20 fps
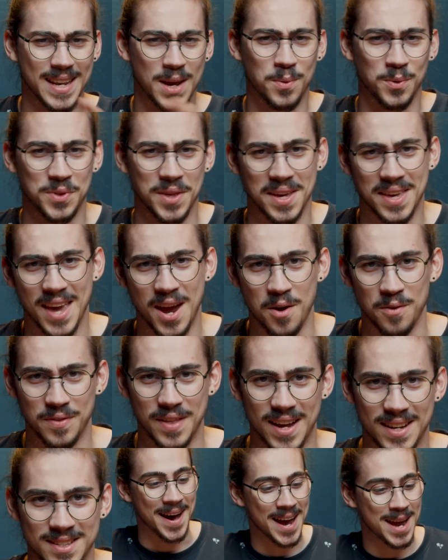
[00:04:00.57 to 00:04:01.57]
they will take care of
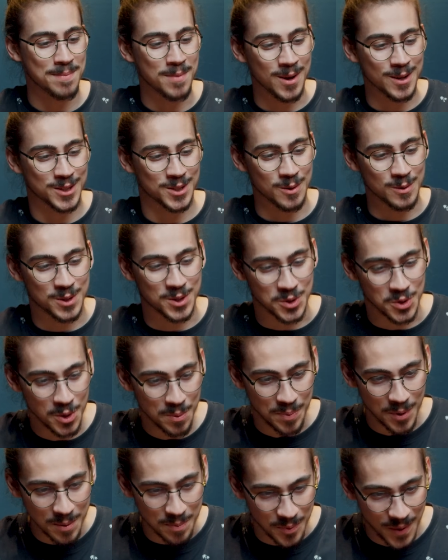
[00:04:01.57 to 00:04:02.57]
that. I am also
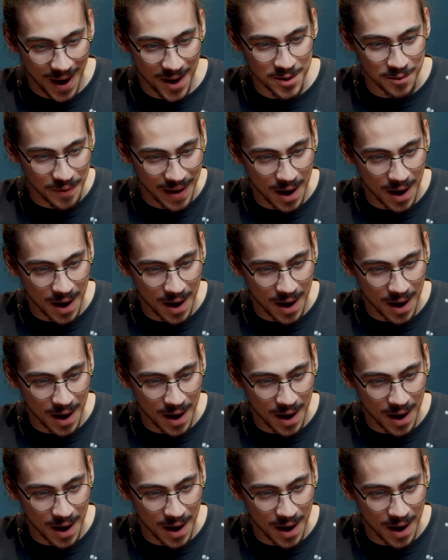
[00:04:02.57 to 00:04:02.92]
super proud of